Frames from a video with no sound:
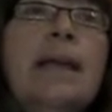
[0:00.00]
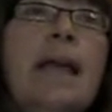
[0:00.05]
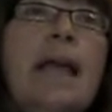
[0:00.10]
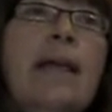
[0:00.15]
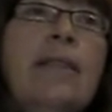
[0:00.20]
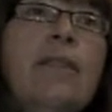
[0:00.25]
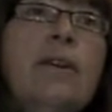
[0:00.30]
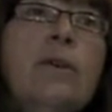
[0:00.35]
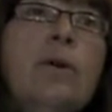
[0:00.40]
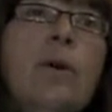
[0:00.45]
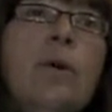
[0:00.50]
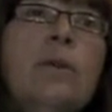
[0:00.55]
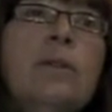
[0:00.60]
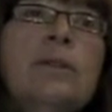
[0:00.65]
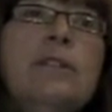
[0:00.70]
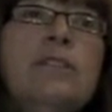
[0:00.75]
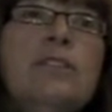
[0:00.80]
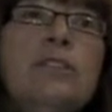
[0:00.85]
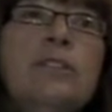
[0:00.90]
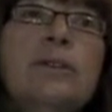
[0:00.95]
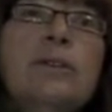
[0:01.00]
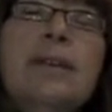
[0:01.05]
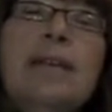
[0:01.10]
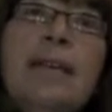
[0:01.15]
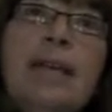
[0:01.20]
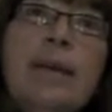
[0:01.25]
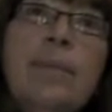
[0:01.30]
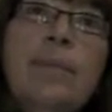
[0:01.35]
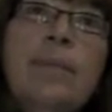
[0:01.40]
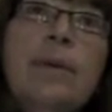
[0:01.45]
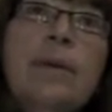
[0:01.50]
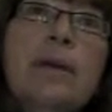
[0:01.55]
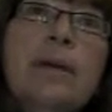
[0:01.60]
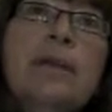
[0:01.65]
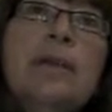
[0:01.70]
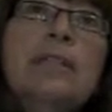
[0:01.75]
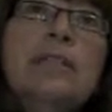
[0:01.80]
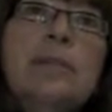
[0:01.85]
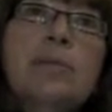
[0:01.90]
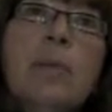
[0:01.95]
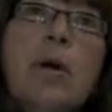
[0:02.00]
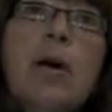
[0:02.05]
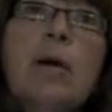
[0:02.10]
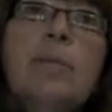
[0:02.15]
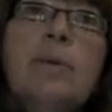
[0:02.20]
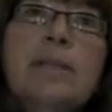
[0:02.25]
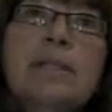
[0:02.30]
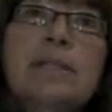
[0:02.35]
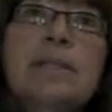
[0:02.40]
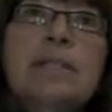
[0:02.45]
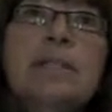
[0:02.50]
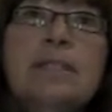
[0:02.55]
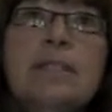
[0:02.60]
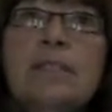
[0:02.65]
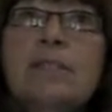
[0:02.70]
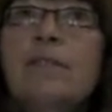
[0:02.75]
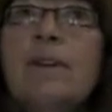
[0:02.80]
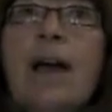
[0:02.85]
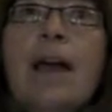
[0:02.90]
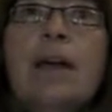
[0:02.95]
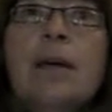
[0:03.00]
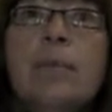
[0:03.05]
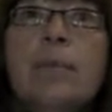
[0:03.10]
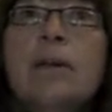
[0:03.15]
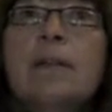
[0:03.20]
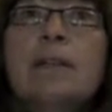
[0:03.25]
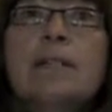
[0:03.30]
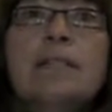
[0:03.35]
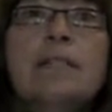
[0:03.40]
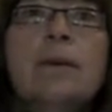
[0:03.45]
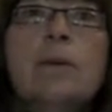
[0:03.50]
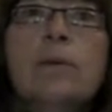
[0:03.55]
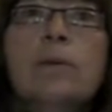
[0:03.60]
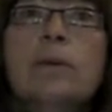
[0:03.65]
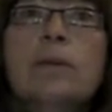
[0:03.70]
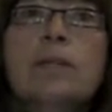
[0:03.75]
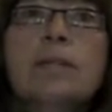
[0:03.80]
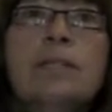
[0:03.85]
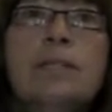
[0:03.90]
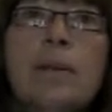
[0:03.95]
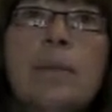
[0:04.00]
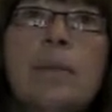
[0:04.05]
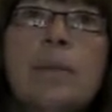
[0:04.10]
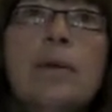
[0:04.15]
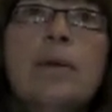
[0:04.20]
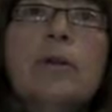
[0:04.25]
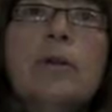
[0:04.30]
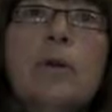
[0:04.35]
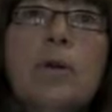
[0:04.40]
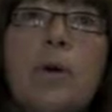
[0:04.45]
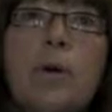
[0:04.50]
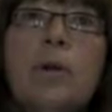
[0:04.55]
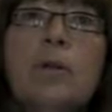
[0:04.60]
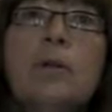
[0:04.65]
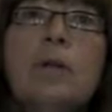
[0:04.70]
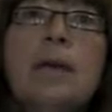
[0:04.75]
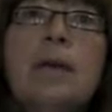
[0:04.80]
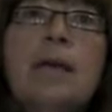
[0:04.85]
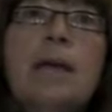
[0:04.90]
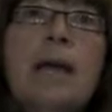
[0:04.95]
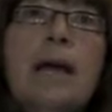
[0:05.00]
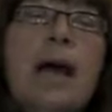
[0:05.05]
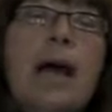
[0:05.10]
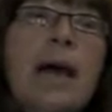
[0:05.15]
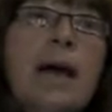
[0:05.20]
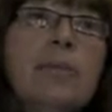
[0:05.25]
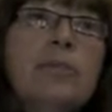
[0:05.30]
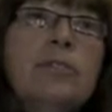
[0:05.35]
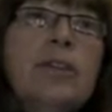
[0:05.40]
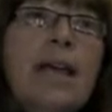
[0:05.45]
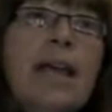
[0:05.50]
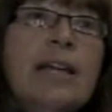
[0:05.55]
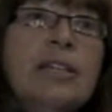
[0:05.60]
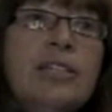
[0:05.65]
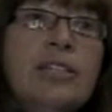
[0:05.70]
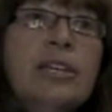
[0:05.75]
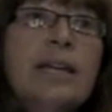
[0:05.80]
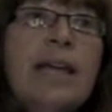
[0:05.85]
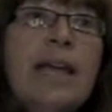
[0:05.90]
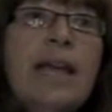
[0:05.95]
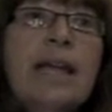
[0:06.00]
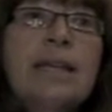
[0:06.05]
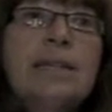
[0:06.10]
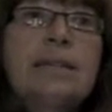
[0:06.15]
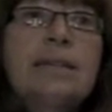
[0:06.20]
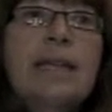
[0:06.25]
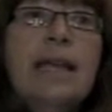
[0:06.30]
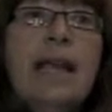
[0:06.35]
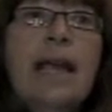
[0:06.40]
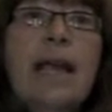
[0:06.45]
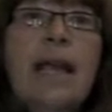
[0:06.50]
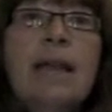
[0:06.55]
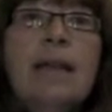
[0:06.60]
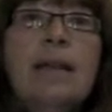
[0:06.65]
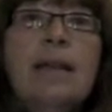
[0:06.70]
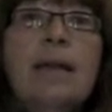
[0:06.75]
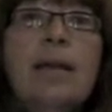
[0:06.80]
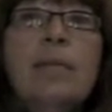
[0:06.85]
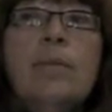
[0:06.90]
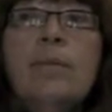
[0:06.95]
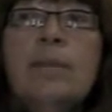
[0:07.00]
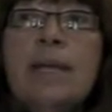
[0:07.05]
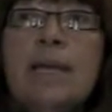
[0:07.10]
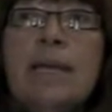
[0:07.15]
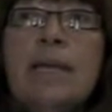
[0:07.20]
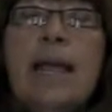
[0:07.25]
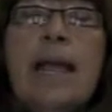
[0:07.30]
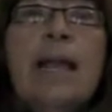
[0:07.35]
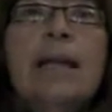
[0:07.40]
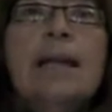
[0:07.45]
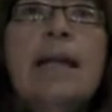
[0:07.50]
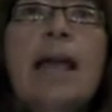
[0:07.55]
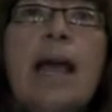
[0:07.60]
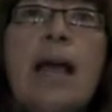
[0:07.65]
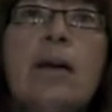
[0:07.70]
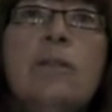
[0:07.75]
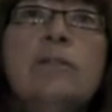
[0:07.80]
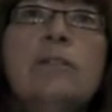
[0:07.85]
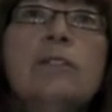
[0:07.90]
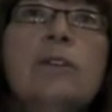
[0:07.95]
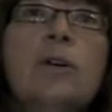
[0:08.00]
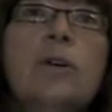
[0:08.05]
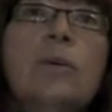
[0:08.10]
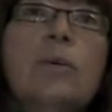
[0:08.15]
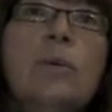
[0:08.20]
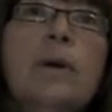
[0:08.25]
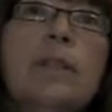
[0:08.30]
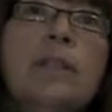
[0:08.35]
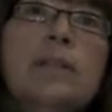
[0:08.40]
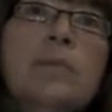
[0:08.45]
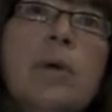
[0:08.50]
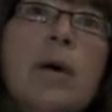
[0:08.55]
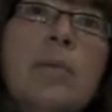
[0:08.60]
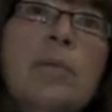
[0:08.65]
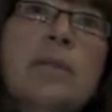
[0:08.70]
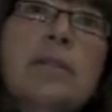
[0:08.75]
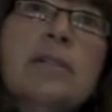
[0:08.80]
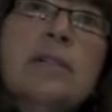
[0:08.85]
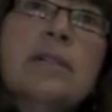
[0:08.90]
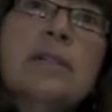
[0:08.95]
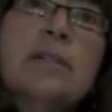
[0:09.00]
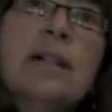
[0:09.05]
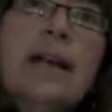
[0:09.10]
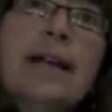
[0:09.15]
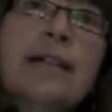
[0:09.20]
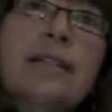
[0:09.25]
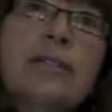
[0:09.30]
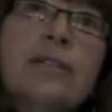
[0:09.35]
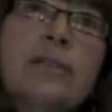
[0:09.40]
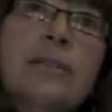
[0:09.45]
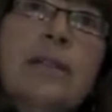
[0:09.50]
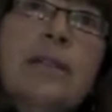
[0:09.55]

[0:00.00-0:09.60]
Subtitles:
And the goal is to keep small businesses viable. It's a real simple goal. To educate and meet and counsel with small business clients who